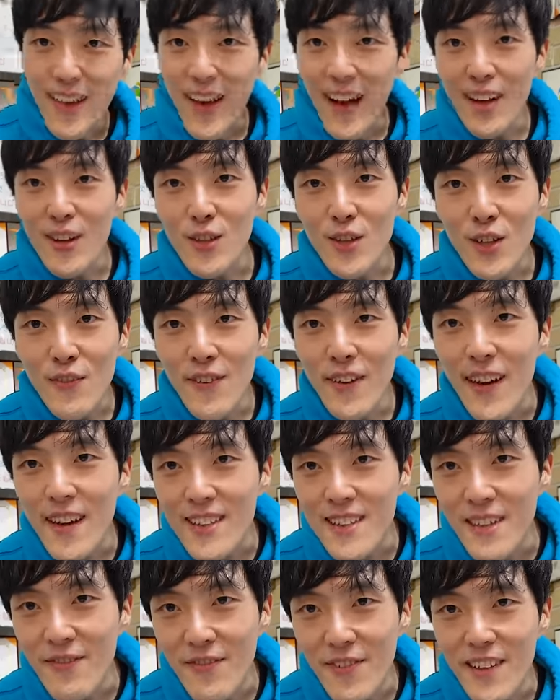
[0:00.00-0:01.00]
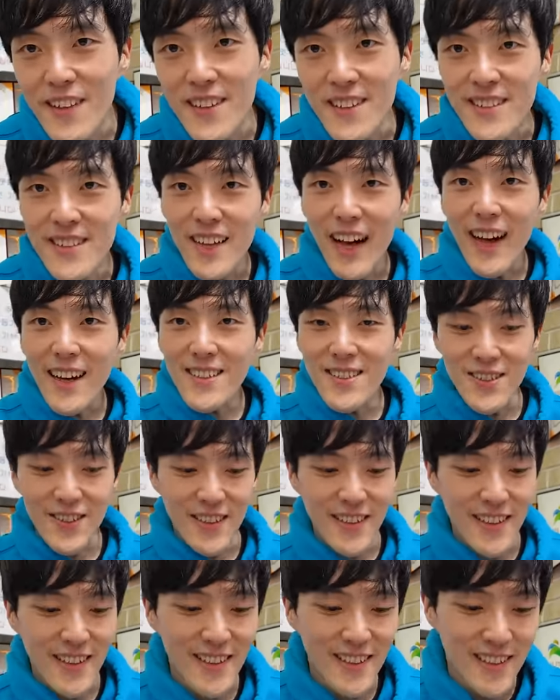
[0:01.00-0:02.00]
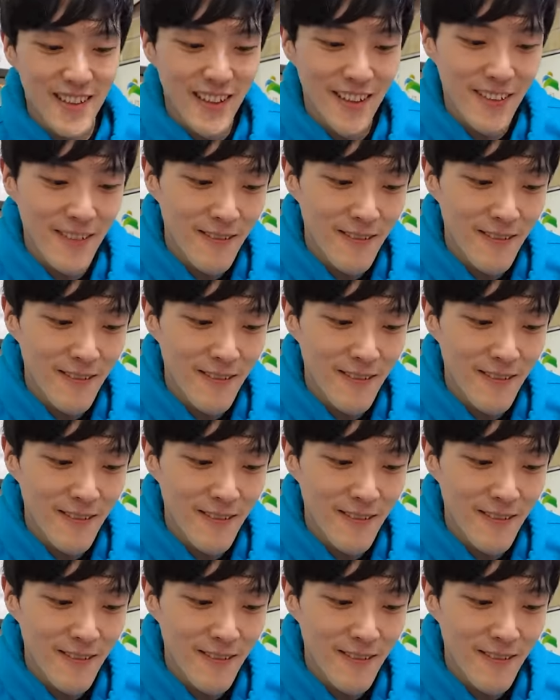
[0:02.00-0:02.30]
I don't know if you guys can feel the size of this.